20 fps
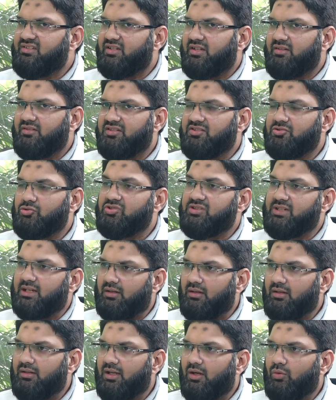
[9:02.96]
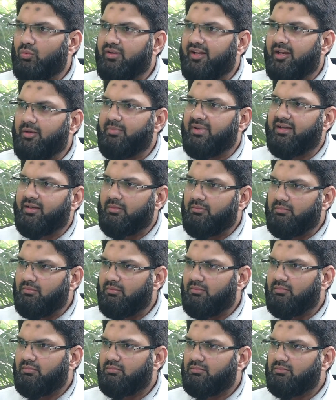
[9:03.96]
changes to settle down and
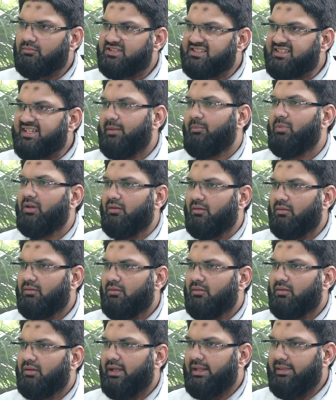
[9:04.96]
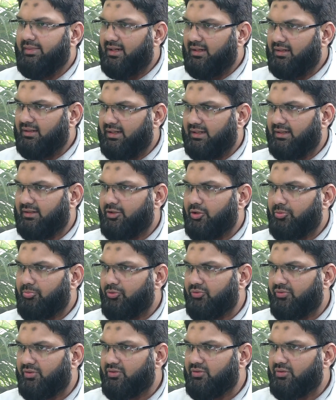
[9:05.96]
become stable in that corrected
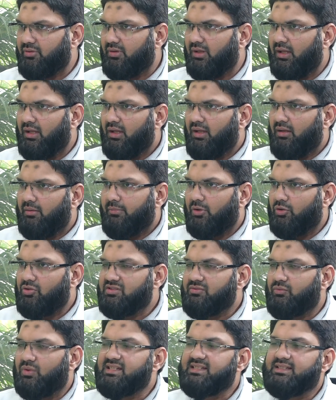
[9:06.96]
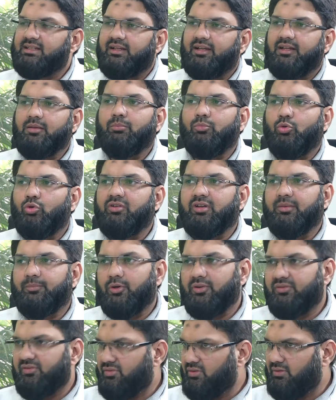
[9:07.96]
position. Because once again bone
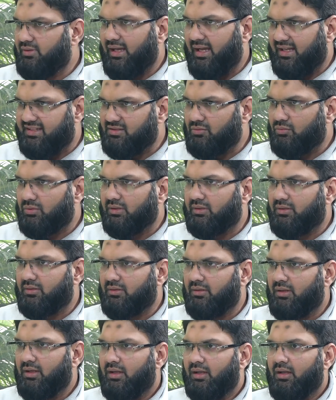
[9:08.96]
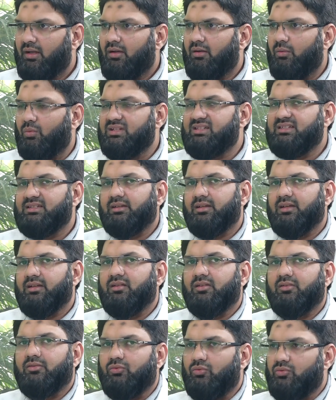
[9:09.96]
deposition has to occur, once
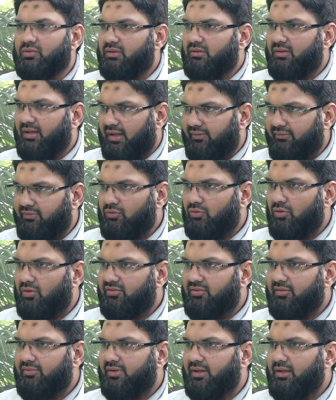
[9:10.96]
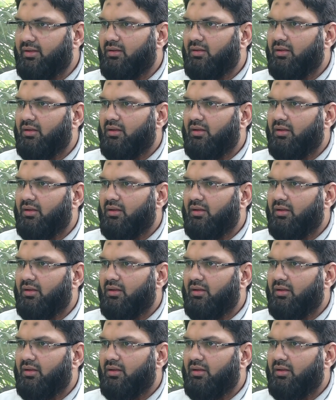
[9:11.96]
again the sutures have to ossify,